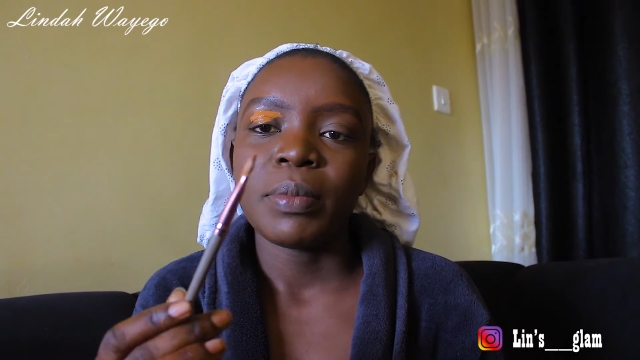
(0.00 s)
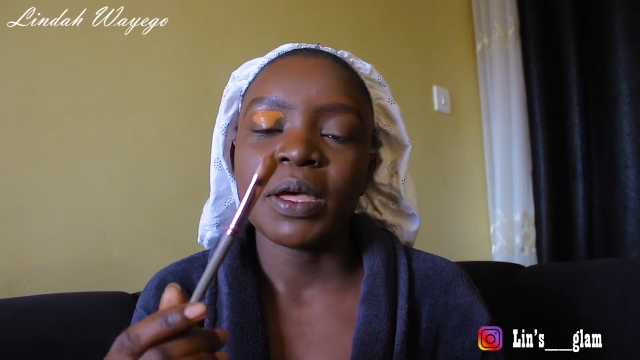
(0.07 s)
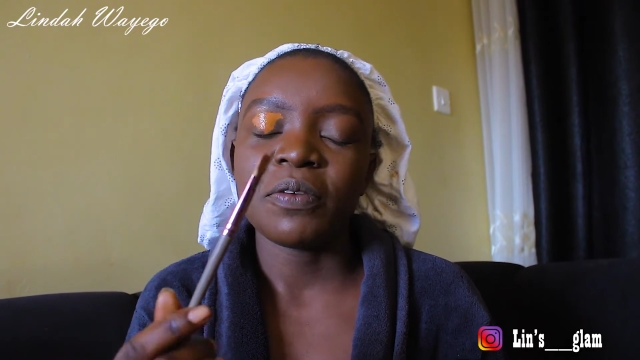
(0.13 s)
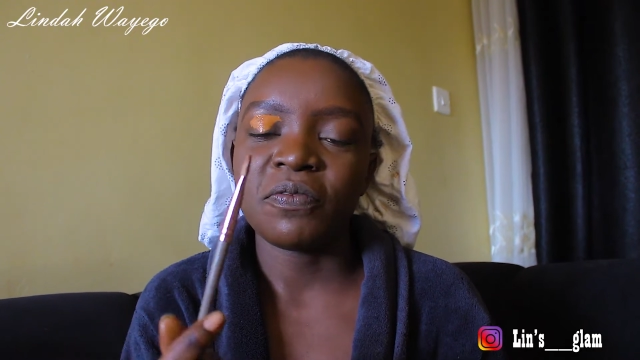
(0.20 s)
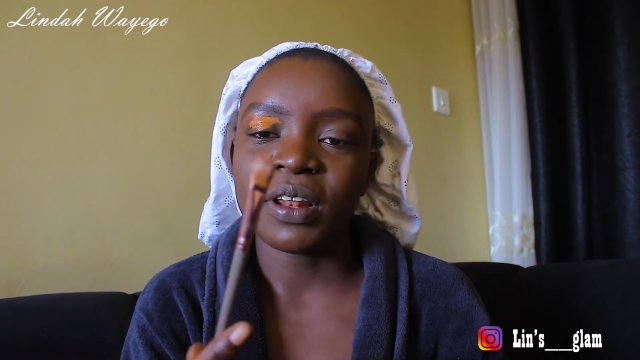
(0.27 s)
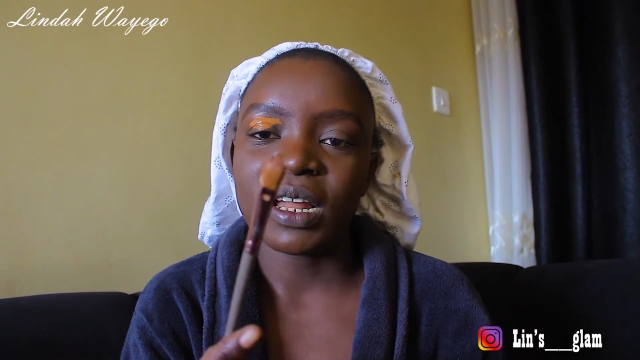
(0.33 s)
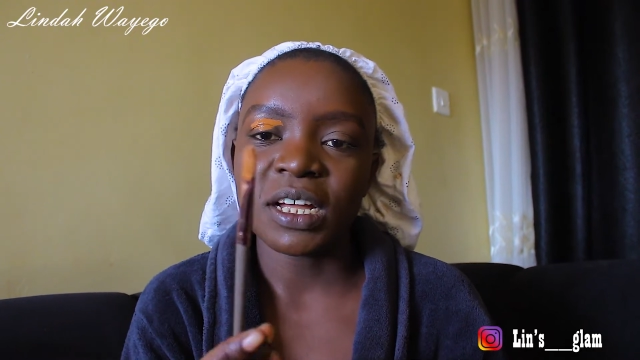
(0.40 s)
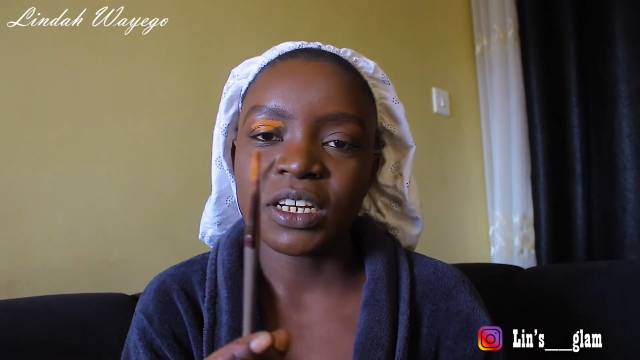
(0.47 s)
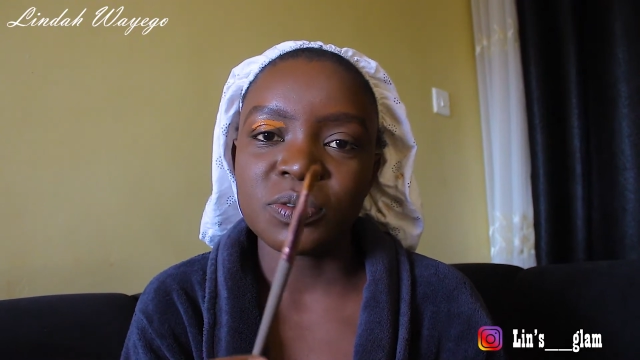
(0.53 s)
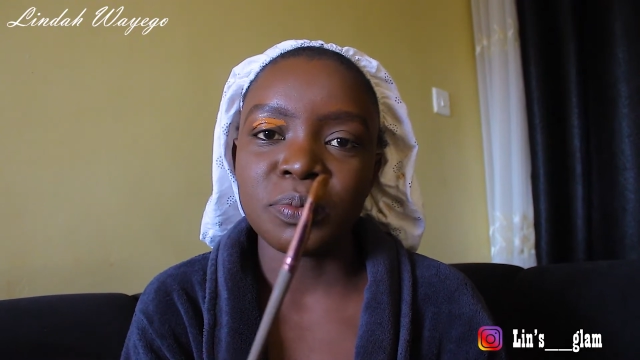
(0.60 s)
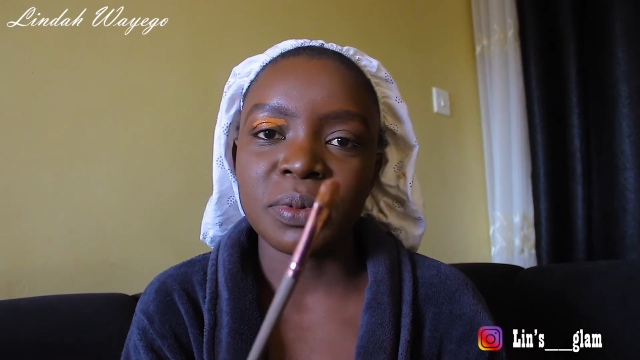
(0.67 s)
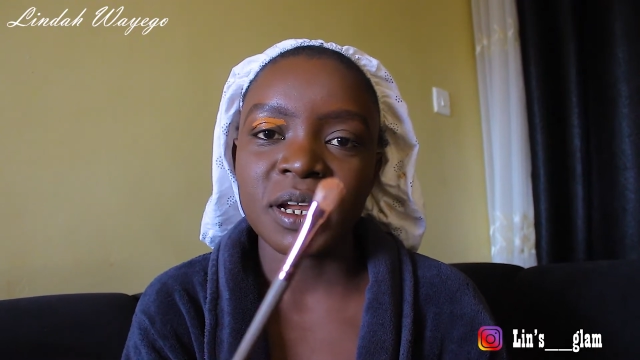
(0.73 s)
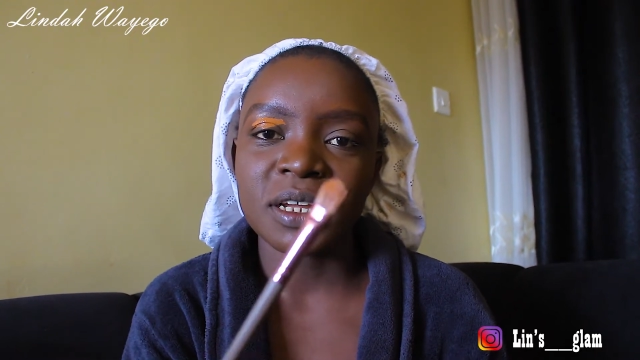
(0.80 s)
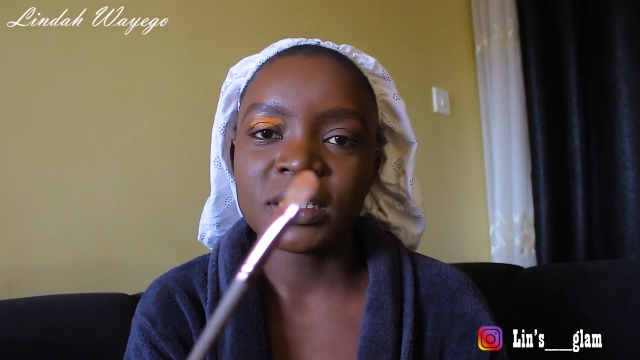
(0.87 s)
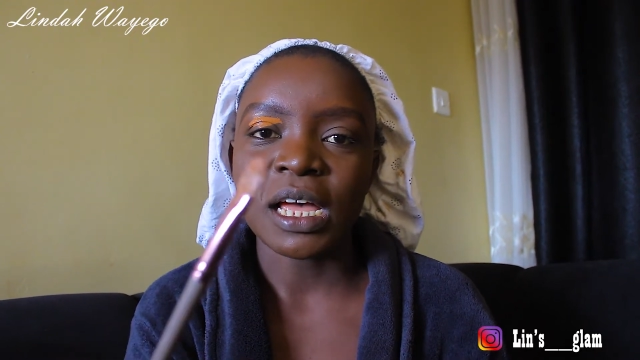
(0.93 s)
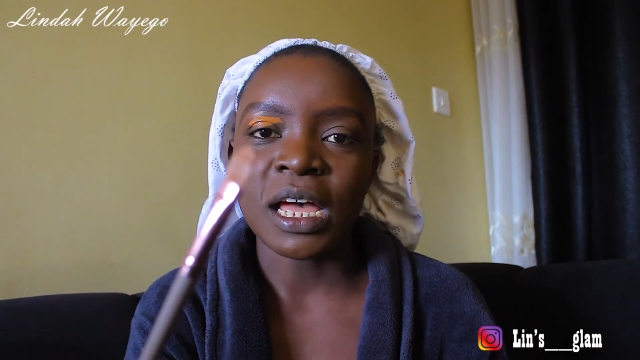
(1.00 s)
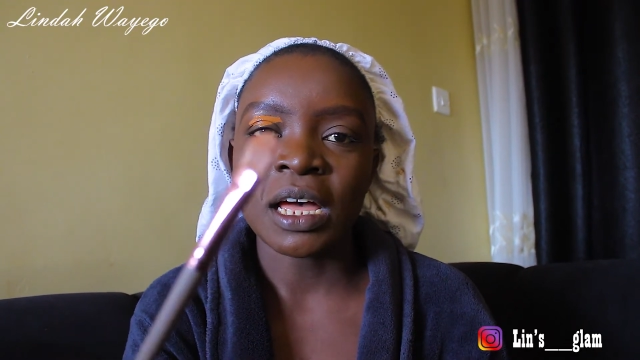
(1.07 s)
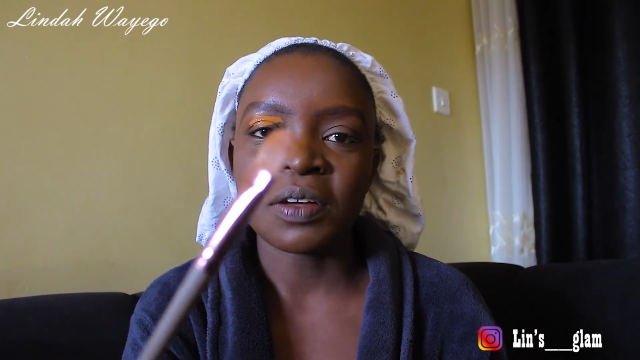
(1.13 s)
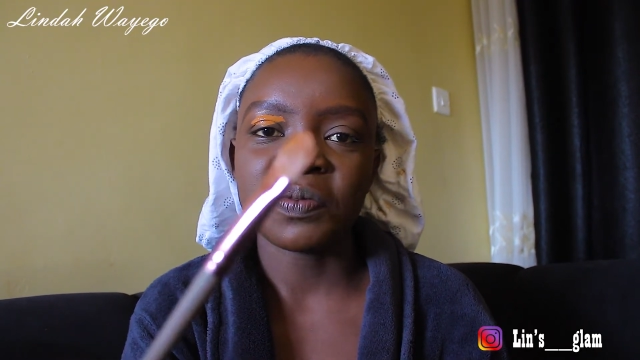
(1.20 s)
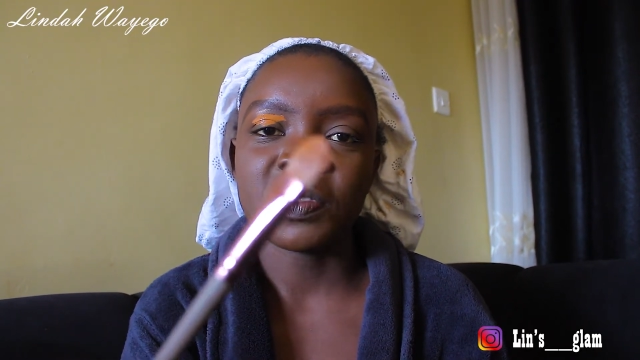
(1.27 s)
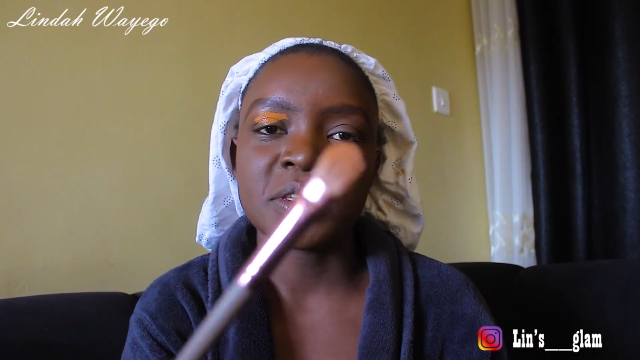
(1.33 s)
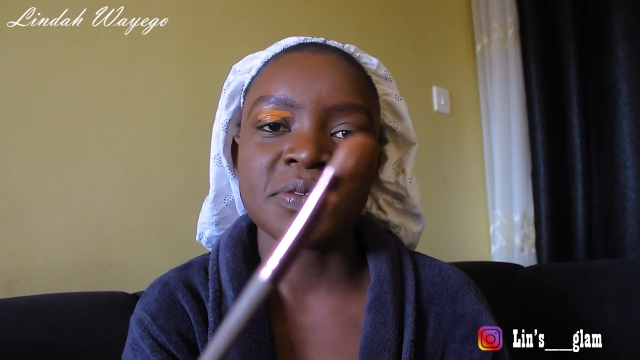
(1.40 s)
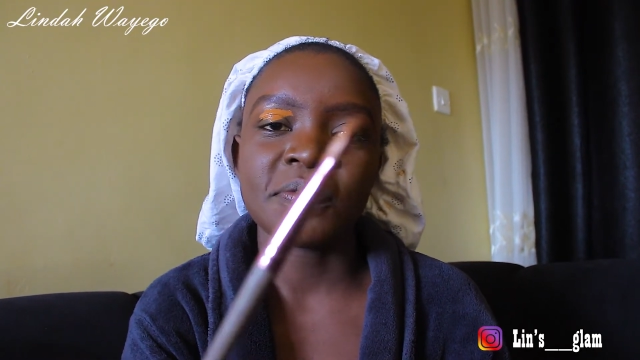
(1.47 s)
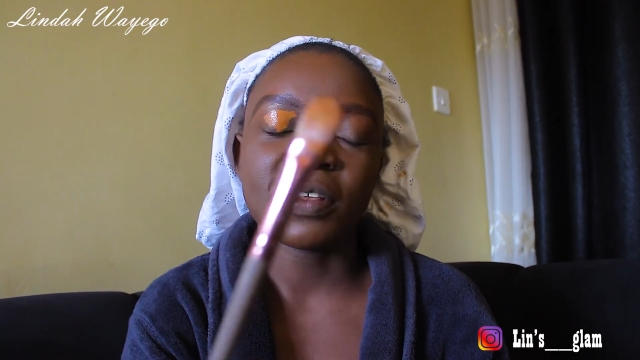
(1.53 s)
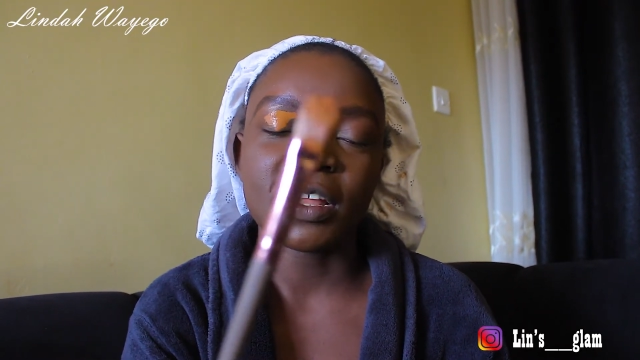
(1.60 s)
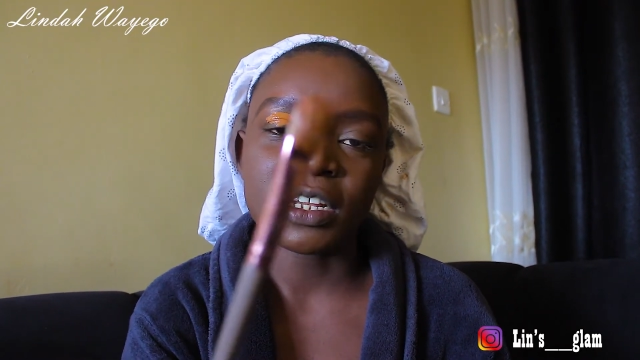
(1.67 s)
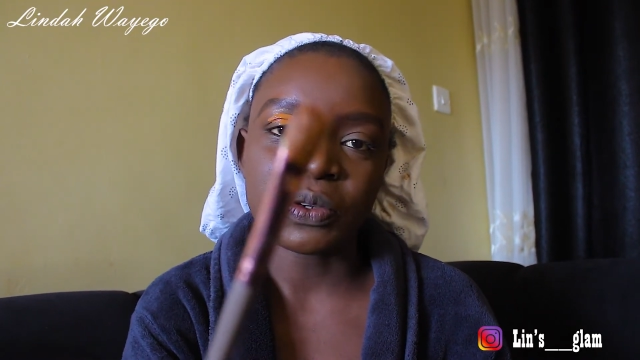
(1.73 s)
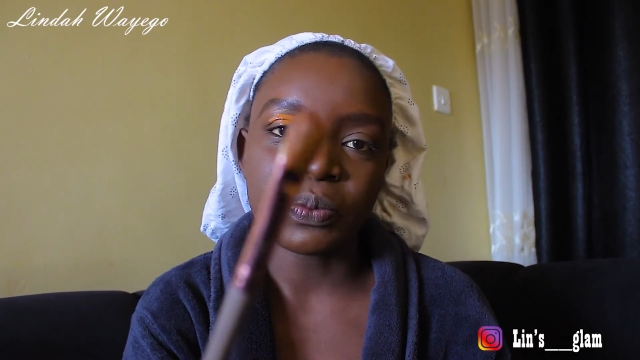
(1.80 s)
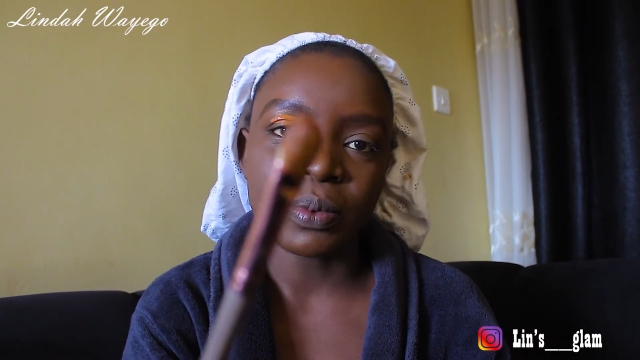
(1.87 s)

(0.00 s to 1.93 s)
flat brush, I have this flat